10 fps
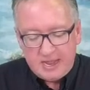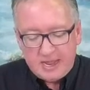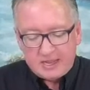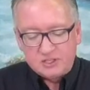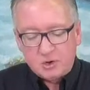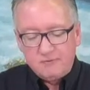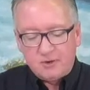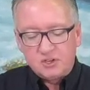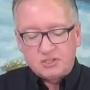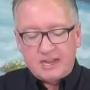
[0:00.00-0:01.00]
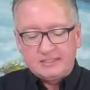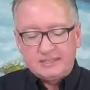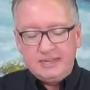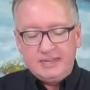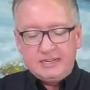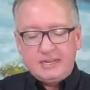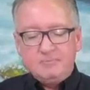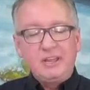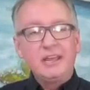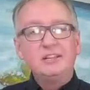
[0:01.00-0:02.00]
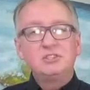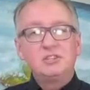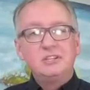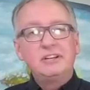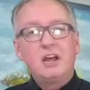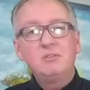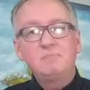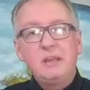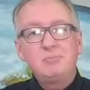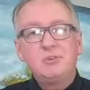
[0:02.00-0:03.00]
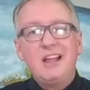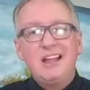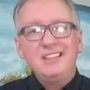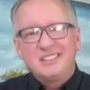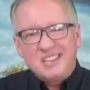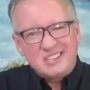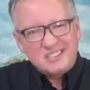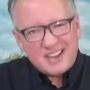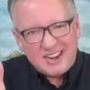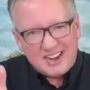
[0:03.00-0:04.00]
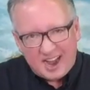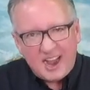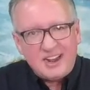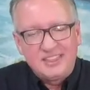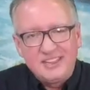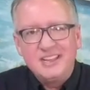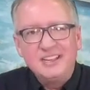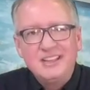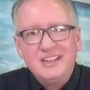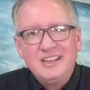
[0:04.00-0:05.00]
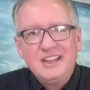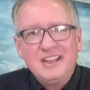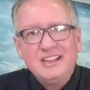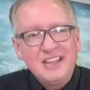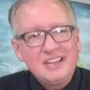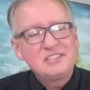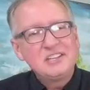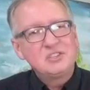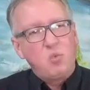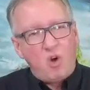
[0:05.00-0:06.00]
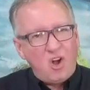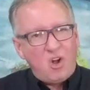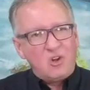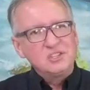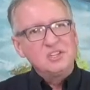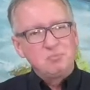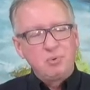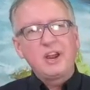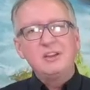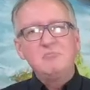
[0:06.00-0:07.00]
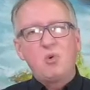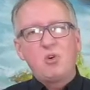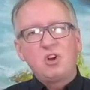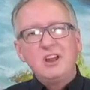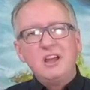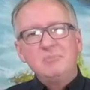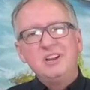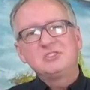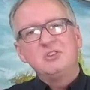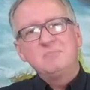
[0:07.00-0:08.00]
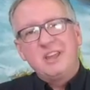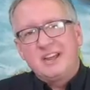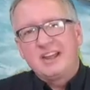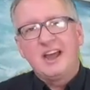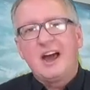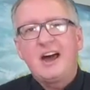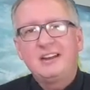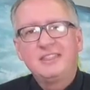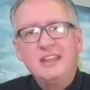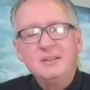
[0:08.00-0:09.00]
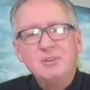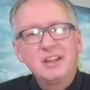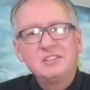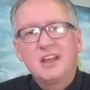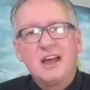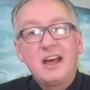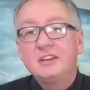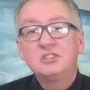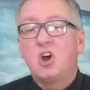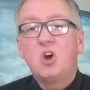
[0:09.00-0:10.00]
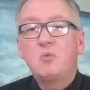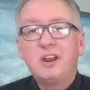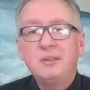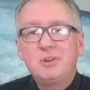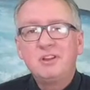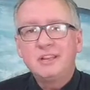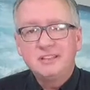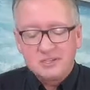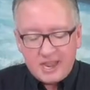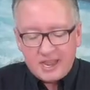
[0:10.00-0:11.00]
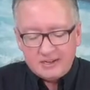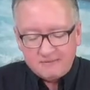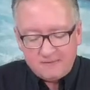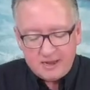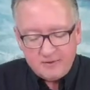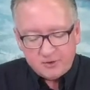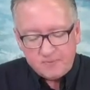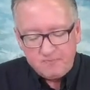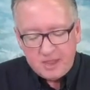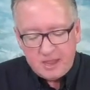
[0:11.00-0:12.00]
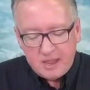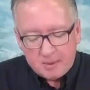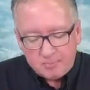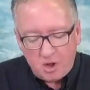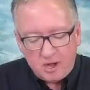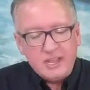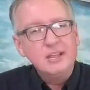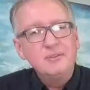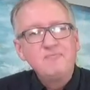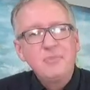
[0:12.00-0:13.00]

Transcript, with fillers: And so in verse 18, he begins to tell the people that this is a God thing. Yes, it's walls, it's brick and mortar, but it's going to be a God thing because God has already put his hand to favor upon him.